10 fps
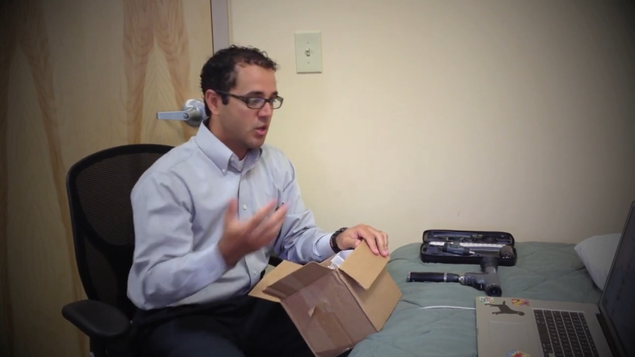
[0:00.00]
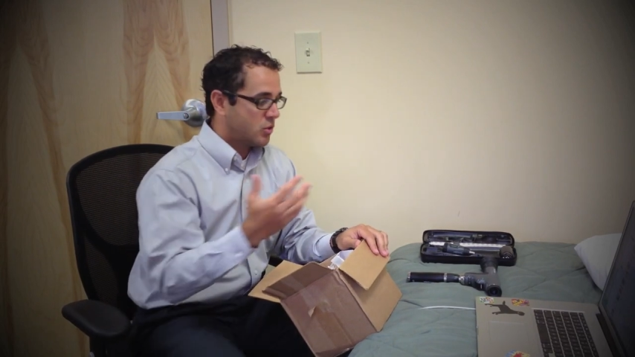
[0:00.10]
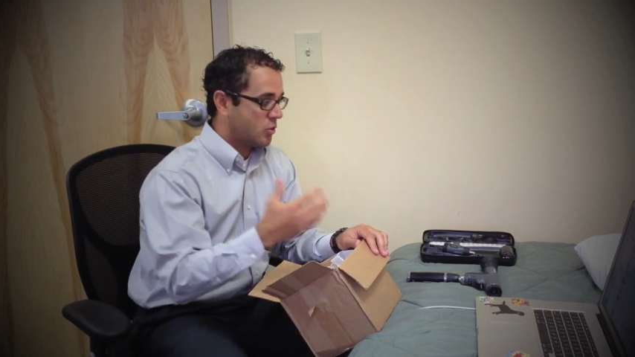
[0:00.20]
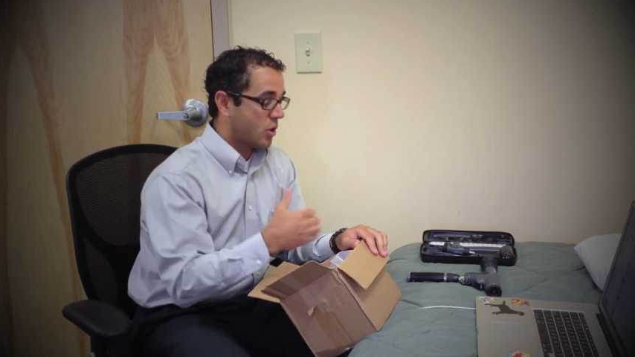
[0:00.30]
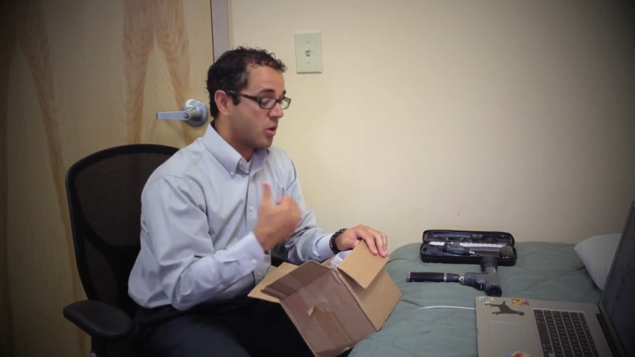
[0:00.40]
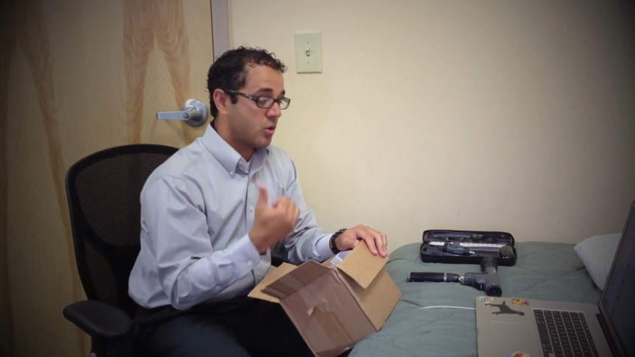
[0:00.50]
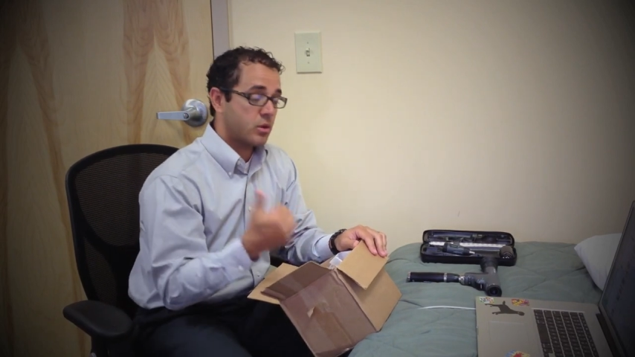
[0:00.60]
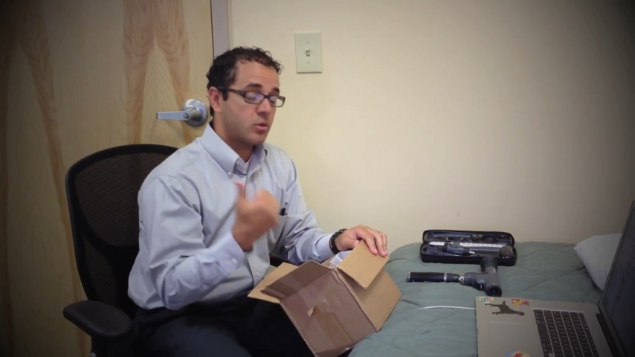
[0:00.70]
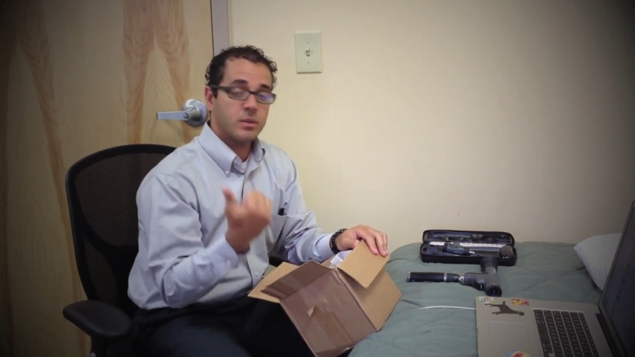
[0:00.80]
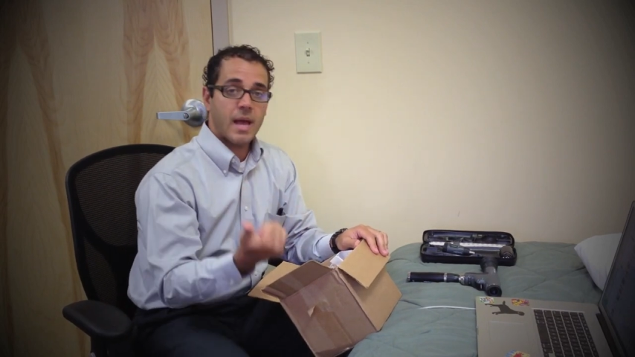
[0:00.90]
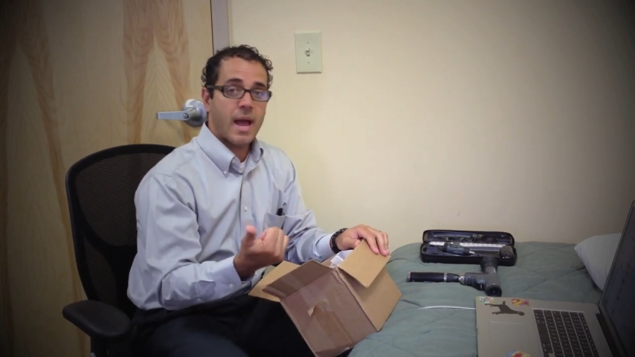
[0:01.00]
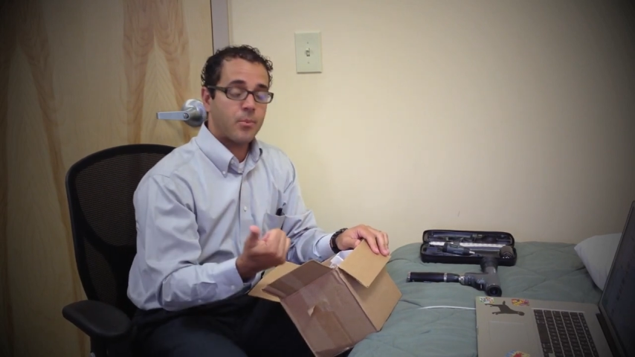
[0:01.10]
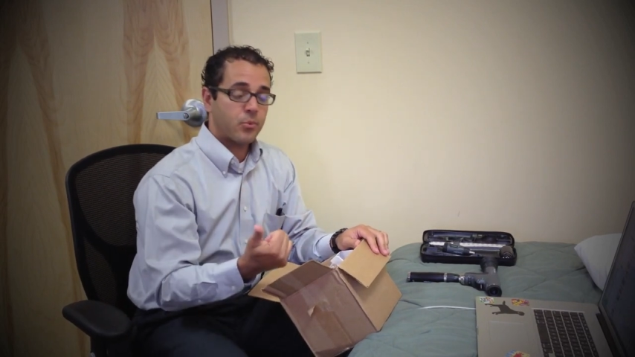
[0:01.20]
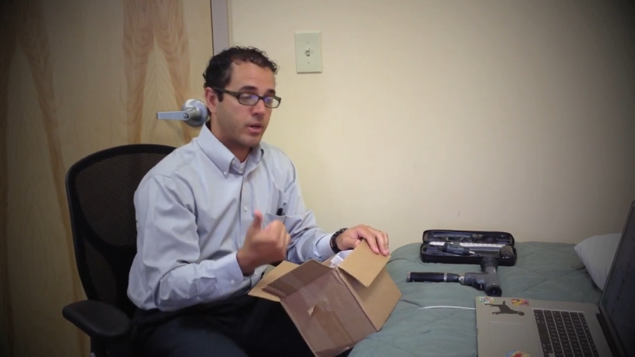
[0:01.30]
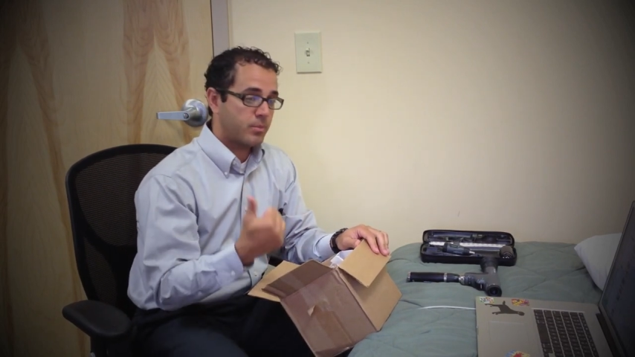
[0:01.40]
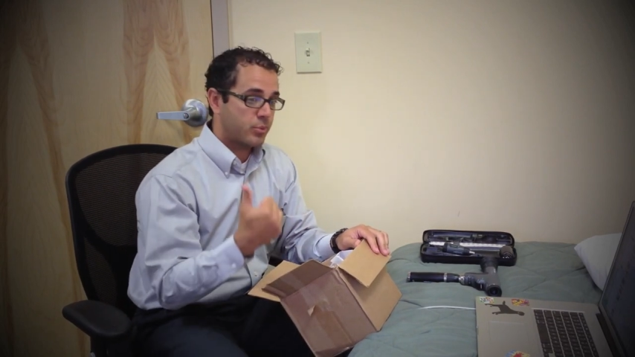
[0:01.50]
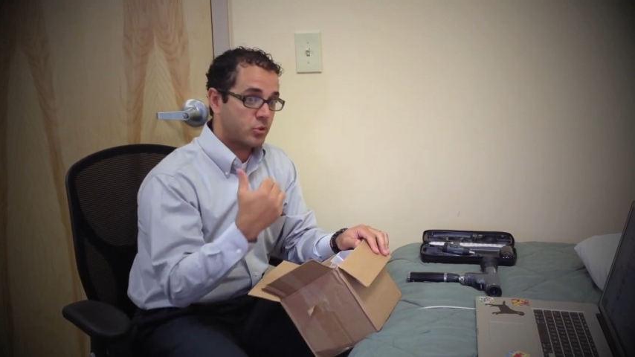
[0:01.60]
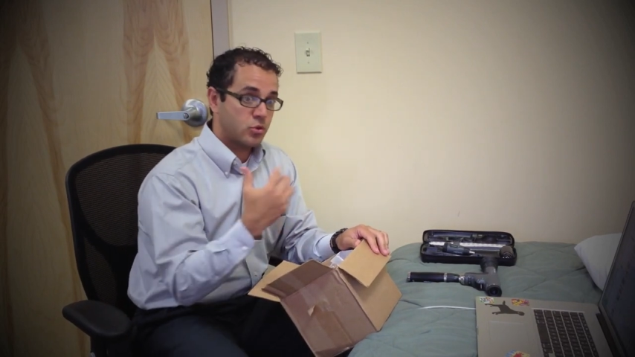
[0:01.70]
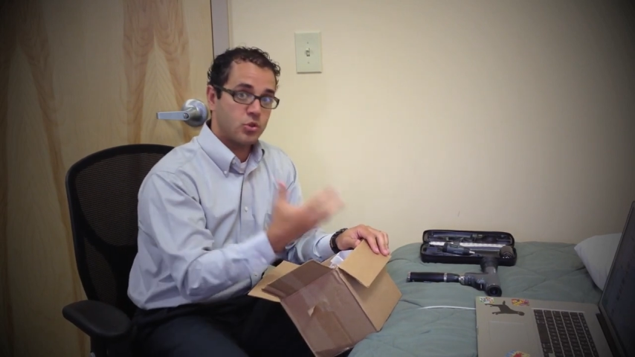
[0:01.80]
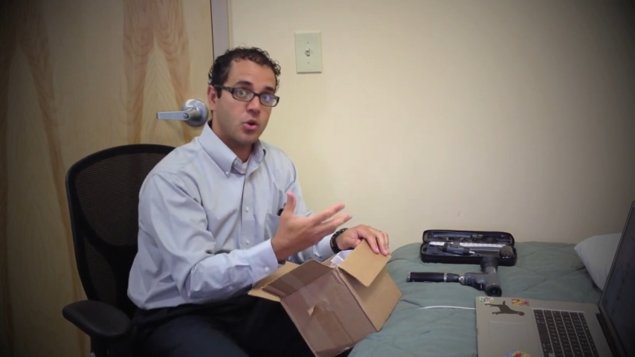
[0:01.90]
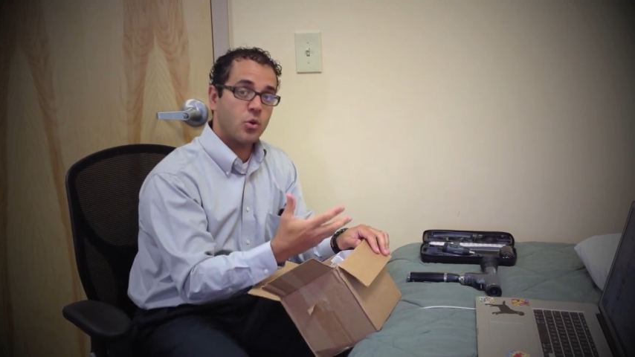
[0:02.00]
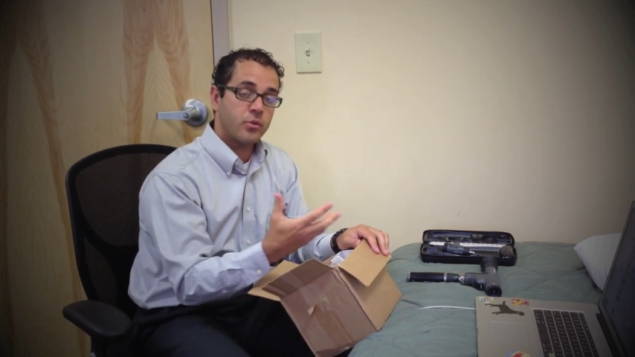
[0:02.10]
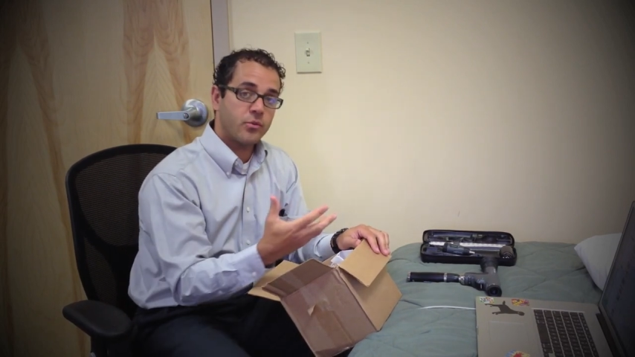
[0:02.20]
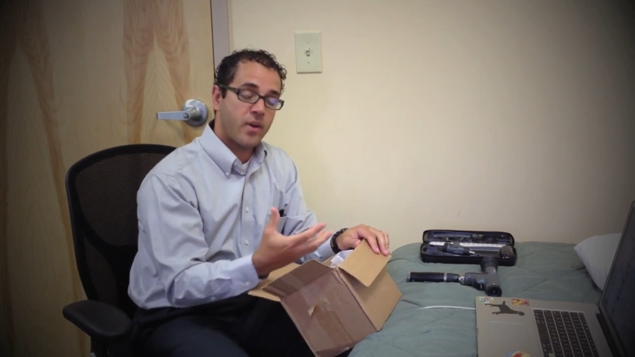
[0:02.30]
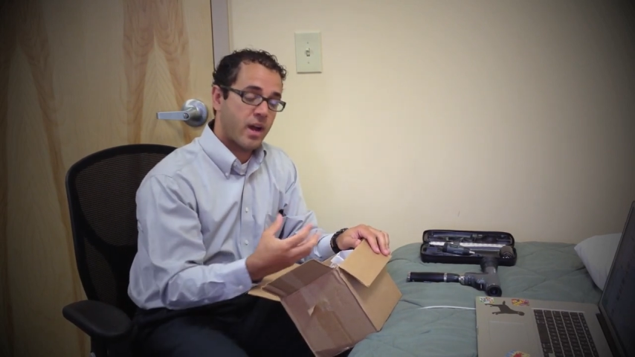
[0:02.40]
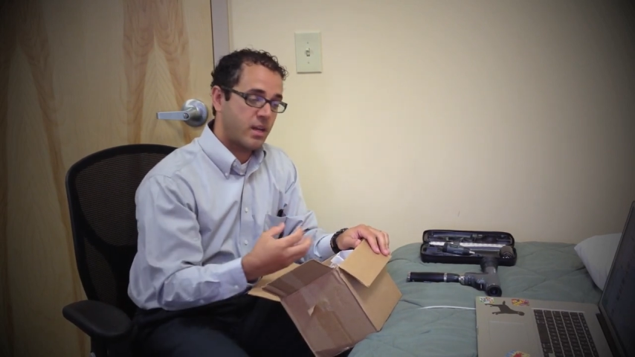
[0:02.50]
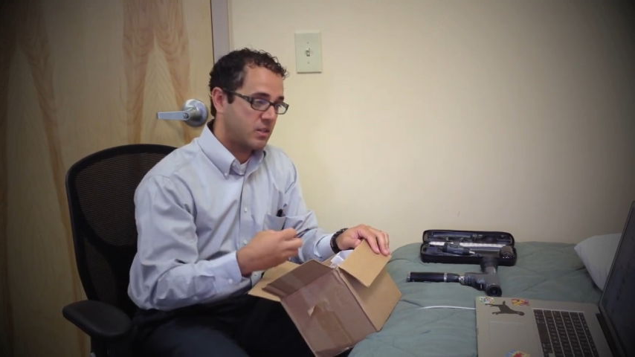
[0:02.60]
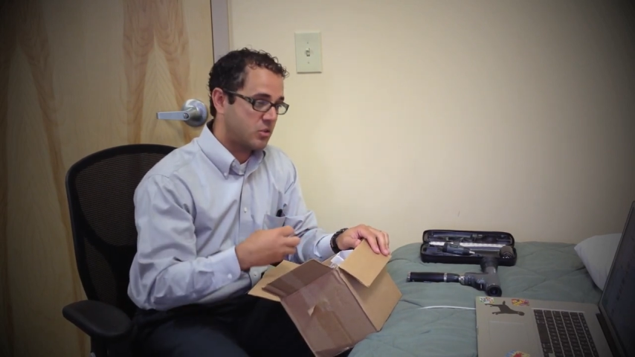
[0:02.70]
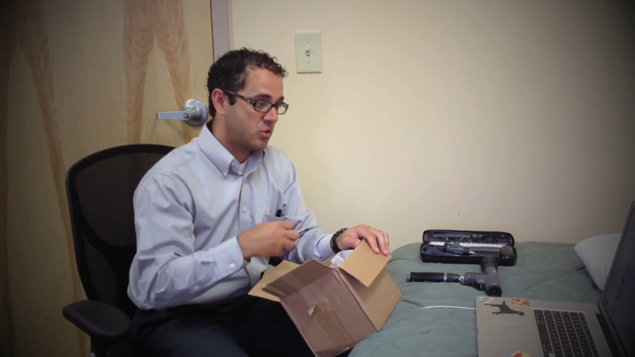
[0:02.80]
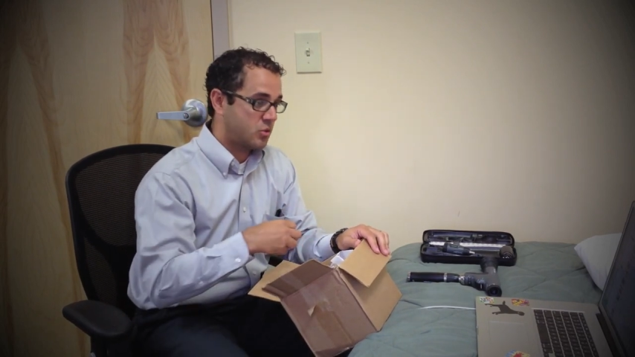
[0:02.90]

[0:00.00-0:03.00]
to not only collaborate, but to show the findings,